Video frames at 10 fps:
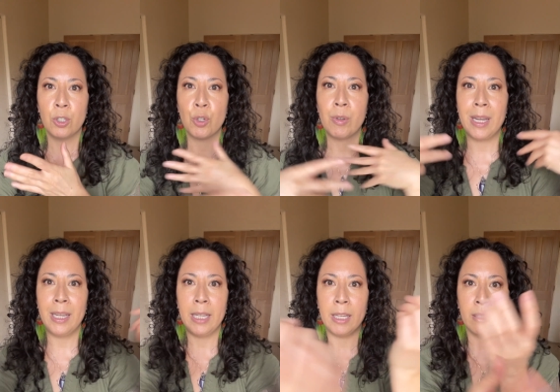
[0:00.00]

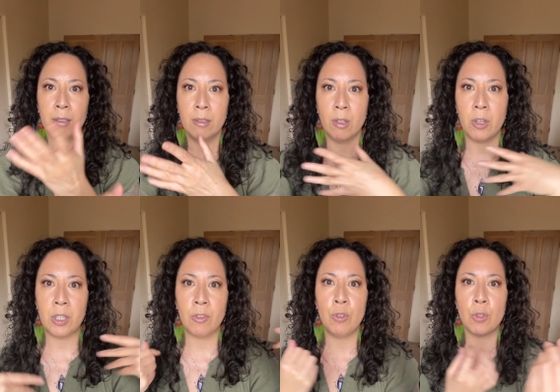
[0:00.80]
creating on
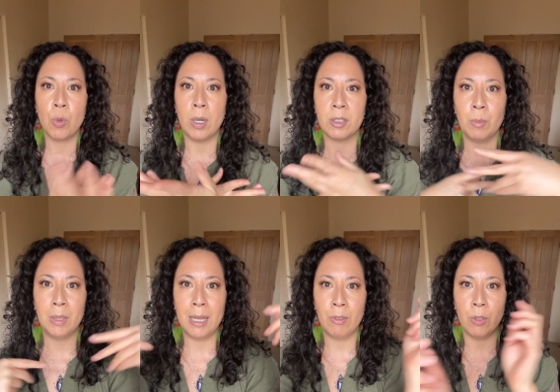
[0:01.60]
these new quantum
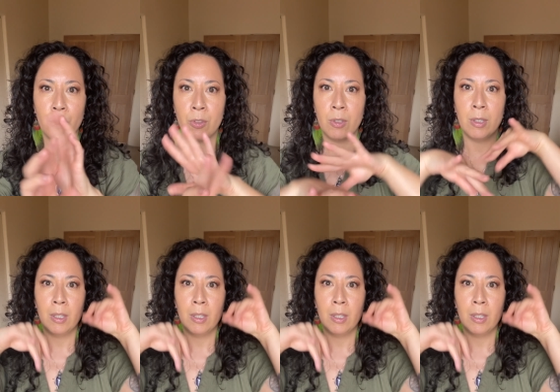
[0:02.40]
levels,